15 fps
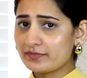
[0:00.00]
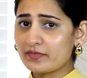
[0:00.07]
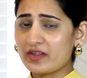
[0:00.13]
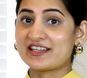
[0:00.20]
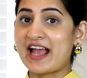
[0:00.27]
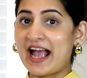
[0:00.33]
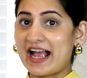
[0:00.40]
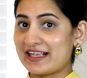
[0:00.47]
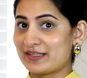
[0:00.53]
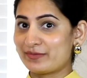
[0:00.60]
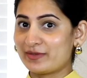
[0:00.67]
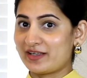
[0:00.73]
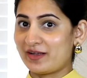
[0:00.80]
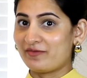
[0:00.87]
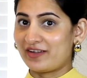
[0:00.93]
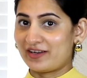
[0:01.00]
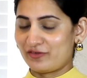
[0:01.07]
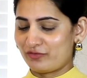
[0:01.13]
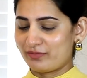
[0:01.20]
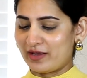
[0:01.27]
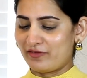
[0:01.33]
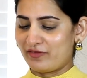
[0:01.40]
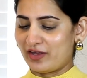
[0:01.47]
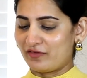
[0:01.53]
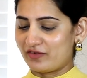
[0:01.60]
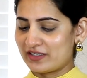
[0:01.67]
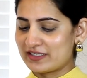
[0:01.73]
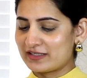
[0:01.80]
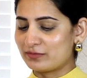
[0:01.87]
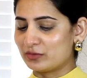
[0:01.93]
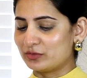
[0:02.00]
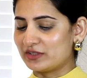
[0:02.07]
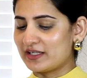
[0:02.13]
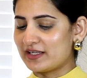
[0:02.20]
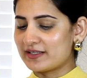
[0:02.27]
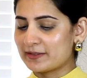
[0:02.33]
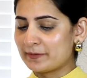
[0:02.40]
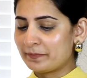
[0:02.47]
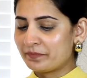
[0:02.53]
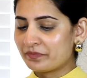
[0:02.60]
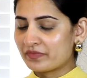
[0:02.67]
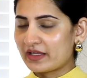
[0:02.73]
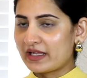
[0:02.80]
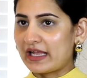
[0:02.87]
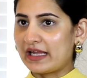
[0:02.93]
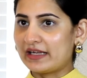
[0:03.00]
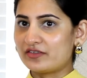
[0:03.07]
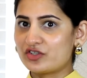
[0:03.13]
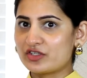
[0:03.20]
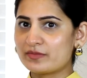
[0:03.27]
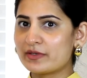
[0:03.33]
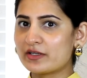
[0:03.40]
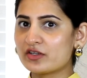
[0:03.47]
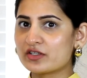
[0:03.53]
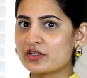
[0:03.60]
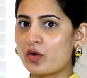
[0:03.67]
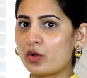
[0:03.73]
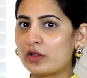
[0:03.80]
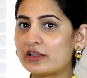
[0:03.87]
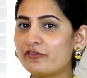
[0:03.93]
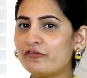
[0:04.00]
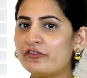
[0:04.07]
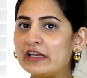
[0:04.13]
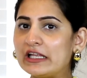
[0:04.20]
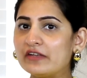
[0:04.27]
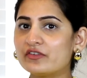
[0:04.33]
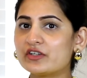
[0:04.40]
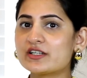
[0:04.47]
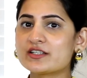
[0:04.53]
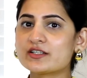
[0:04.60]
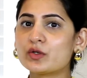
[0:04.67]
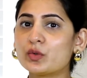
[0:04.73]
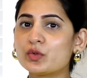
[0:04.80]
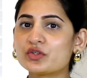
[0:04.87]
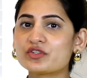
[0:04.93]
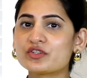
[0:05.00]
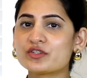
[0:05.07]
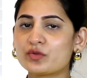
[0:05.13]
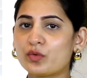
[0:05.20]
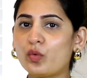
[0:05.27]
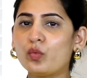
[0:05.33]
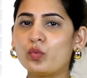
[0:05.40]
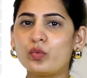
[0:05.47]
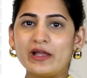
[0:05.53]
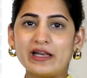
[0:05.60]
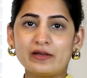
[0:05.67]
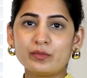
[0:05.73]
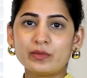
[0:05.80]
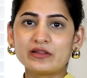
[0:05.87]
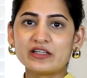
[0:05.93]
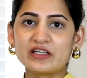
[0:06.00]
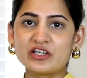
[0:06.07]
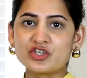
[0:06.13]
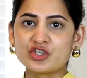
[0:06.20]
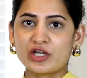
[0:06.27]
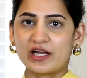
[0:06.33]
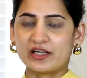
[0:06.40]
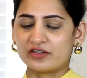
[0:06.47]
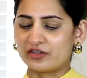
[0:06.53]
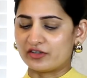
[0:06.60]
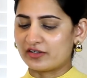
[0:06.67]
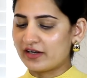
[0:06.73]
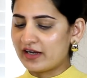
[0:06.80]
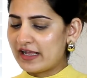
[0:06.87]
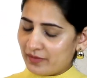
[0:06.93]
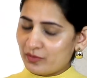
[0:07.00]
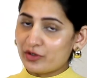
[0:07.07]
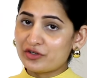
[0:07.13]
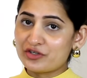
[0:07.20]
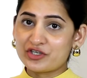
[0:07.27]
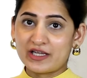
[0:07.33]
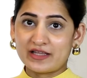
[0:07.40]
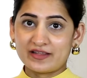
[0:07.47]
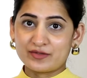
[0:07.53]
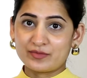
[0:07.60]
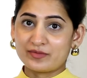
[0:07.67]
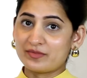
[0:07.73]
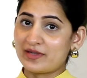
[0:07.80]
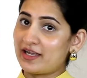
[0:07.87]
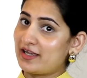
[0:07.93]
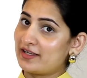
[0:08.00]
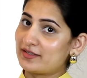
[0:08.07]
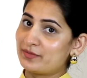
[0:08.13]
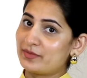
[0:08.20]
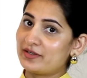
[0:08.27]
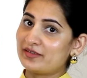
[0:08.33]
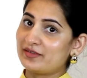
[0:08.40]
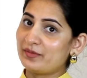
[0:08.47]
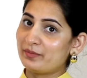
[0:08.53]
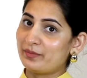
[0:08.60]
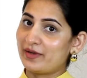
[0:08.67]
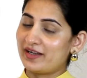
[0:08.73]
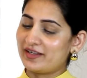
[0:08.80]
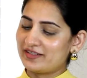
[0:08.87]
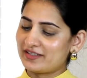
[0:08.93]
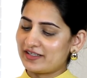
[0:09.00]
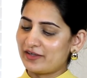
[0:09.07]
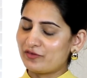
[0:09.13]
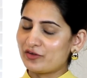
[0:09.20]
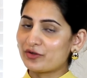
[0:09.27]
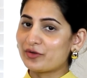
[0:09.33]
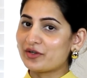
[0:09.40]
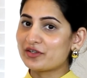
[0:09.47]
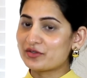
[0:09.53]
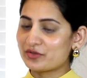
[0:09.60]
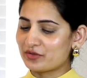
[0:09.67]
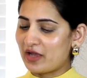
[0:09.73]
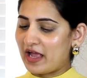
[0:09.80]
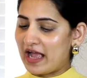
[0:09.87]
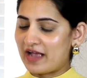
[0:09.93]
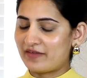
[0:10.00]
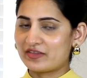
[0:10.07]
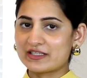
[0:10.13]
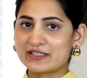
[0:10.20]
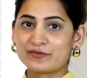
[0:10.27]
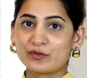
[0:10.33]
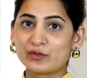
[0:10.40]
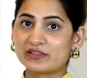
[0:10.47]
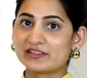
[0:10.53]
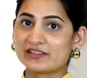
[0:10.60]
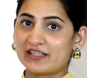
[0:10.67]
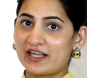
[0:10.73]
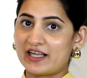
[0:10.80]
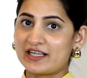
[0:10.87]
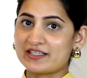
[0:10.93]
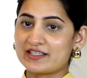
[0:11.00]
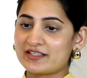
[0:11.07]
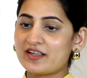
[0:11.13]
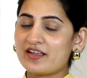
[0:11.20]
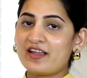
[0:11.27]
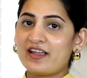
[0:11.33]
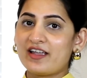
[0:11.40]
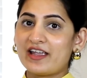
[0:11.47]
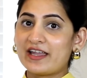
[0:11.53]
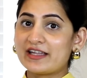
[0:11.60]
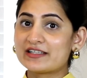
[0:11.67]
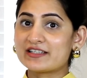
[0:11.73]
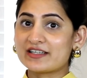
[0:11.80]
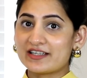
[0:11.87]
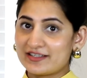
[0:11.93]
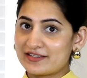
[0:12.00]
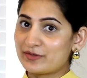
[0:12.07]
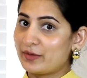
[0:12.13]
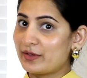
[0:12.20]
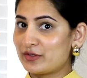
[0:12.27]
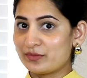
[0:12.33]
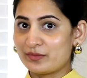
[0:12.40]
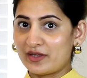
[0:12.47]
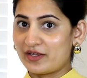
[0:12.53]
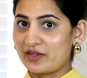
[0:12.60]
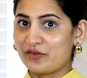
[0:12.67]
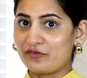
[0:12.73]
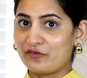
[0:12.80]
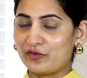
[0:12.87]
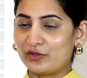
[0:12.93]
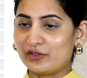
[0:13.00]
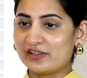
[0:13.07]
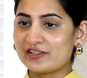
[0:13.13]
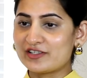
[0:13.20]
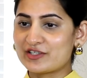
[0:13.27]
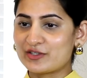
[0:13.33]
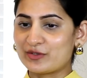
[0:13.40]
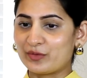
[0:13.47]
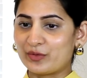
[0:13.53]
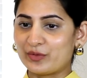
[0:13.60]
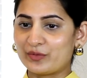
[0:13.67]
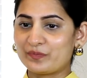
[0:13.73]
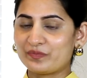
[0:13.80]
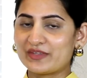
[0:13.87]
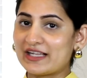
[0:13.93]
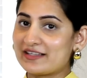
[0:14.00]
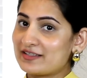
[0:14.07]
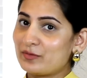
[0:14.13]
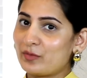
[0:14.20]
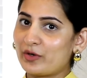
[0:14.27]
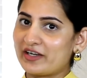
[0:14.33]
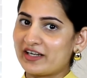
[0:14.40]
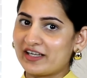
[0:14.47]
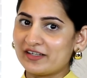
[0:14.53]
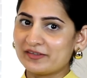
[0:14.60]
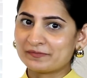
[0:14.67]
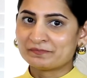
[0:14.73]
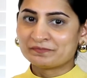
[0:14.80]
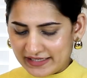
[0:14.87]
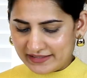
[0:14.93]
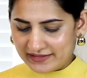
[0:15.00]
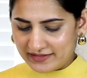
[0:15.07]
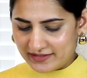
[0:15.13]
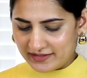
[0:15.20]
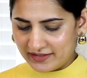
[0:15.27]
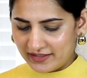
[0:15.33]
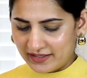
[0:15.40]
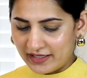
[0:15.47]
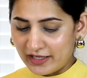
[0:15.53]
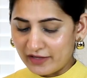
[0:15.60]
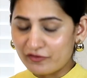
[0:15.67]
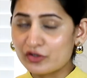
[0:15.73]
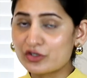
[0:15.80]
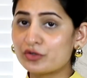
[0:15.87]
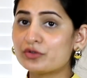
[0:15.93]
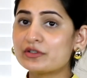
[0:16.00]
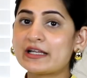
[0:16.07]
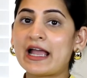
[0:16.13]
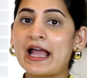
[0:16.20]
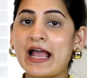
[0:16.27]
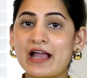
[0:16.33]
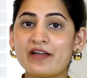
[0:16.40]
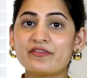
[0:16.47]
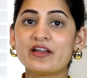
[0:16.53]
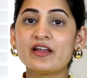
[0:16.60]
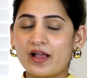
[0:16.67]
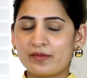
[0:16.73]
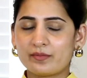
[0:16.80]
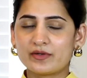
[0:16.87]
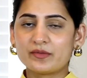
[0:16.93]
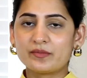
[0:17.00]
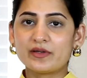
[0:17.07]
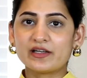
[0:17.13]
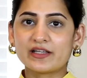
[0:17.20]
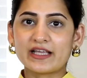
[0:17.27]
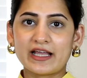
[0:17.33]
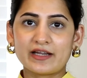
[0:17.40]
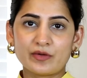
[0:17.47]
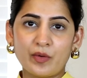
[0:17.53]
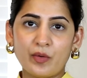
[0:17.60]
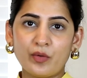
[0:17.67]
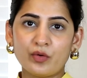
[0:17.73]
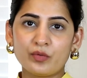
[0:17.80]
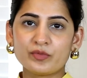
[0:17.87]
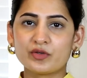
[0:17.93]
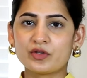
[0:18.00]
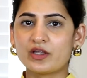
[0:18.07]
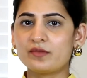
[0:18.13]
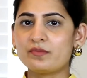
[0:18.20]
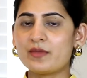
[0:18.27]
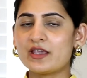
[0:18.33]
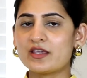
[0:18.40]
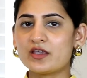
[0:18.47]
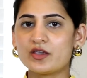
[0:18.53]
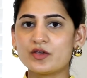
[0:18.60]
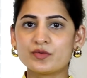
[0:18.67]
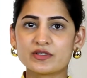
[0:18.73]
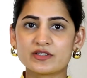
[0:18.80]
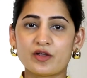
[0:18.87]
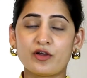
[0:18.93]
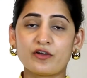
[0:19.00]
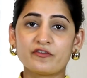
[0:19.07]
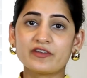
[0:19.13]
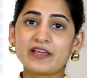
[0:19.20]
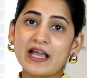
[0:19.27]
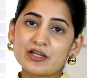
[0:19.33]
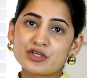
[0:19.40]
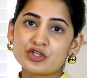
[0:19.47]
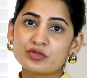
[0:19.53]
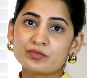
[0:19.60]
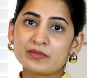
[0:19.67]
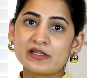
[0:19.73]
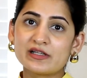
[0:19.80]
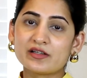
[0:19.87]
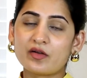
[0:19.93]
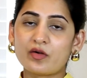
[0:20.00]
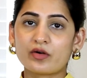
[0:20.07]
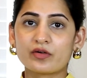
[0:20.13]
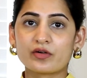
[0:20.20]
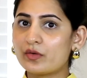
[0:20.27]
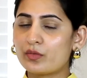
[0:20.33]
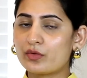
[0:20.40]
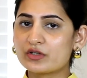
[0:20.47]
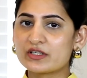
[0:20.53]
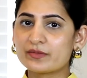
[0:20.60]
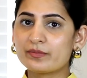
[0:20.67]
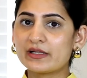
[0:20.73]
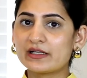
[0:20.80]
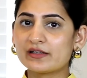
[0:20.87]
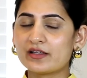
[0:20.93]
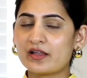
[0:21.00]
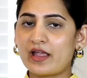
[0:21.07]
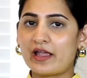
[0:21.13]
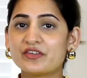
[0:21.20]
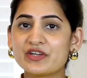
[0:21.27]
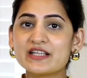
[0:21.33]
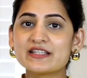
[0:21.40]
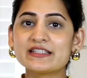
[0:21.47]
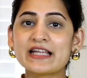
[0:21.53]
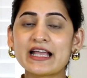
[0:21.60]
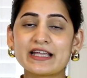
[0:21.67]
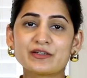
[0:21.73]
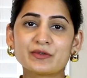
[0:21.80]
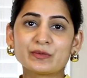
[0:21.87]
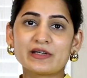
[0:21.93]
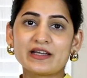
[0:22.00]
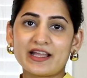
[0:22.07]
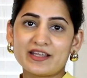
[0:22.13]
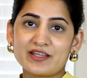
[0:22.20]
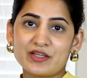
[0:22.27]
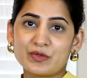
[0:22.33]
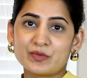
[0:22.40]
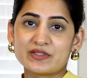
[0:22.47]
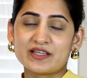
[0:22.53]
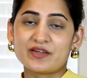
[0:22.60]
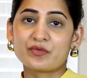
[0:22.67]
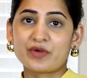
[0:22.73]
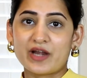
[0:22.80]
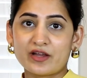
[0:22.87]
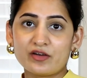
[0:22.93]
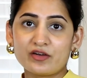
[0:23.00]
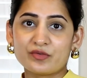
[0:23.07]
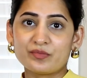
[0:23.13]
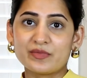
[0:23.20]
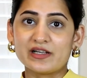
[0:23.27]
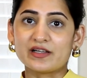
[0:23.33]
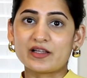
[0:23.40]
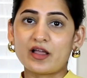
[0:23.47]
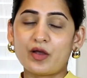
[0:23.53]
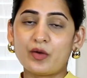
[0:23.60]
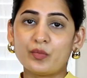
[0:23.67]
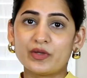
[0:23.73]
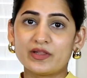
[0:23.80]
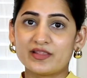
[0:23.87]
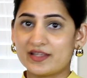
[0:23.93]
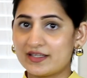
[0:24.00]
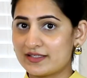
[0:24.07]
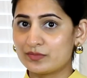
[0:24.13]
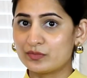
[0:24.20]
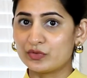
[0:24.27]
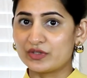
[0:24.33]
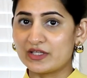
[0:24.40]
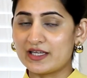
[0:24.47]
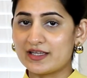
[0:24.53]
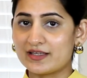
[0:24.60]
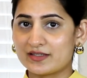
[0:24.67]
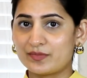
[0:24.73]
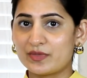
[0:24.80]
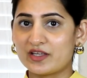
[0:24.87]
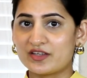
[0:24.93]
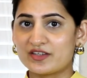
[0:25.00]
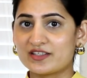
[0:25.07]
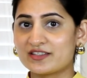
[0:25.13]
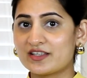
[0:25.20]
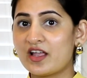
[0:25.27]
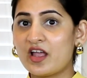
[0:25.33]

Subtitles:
It has become one of my favorite smoothies. And just because all the flavors go so well with each other. I'm going to share this with my husband, but if you're going to have this full glass, it is going to make you full, so that's a warning. And if you don't have almond milk at home, you can make use of cashew milk or oat milk. The reason I don't like using regular milk with this smoothie is because